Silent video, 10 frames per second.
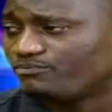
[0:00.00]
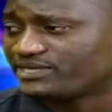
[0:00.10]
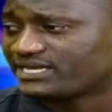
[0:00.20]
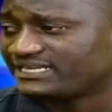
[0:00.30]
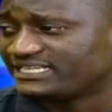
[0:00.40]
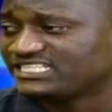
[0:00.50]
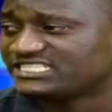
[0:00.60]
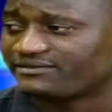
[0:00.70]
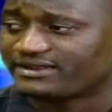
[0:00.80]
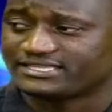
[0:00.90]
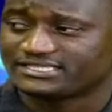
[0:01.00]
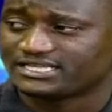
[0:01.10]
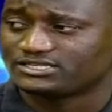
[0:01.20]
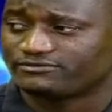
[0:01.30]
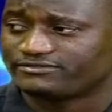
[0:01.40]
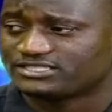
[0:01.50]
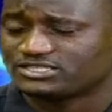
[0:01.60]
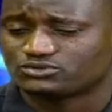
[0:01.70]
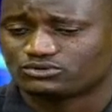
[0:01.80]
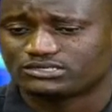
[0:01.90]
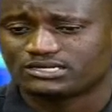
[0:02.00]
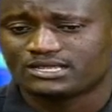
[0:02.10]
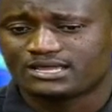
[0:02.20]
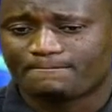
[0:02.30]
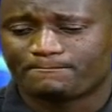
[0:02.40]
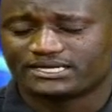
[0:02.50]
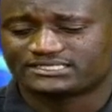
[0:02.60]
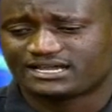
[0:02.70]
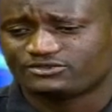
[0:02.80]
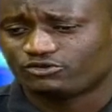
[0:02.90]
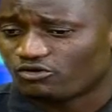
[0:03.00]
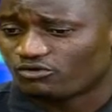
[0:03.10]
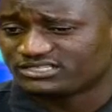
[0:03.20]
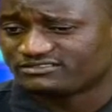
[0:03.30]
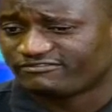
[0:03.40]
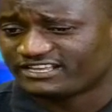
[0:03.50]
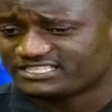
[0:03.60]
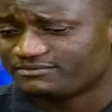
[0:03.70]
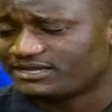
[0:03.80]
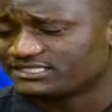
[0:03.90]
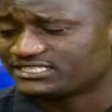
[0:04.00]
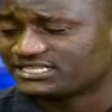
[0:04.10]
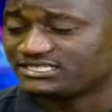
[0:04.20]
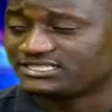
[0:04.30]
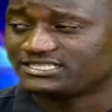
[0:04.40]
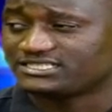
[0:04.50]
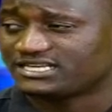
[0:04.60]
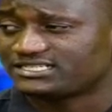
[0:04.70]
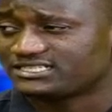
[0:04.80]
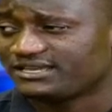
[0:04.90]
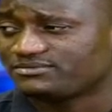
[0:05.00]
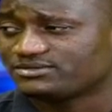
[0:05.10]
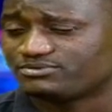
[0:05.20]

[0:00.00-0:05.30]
pick an injury at this stage of the season, but you always fancy Manchester City in such games,